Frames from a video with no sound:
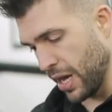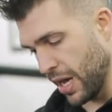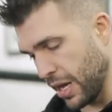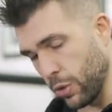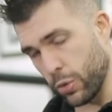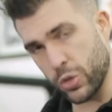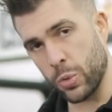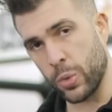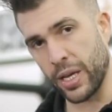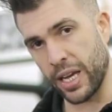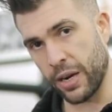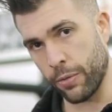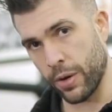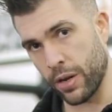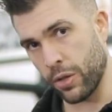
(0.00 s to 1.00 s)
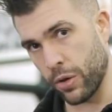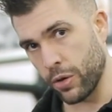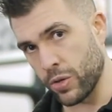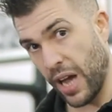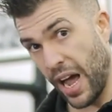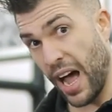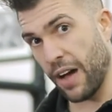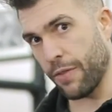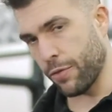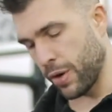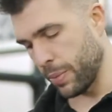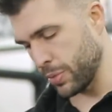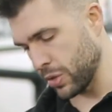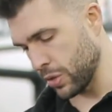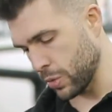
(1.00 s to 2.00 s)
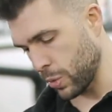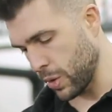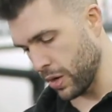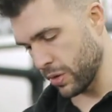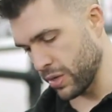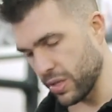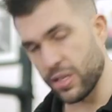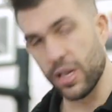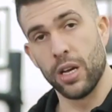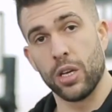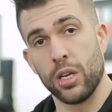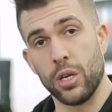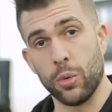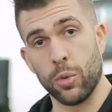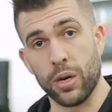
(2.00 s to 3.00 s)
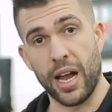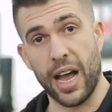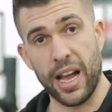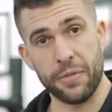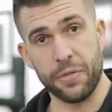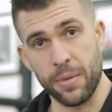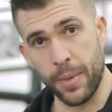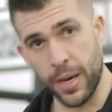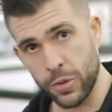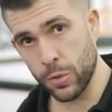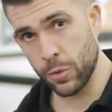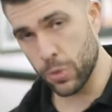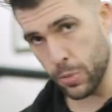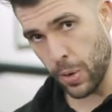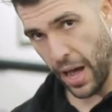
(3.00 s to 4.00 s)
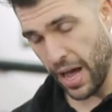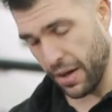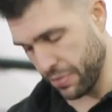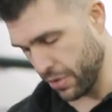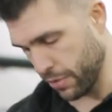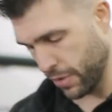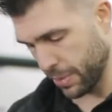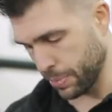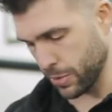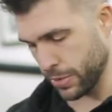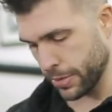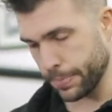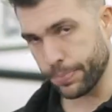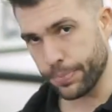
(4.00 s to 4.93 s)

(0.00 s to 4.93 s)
And you also wanna get rid of those half reps as well, because you want half the muscle, do half the reps.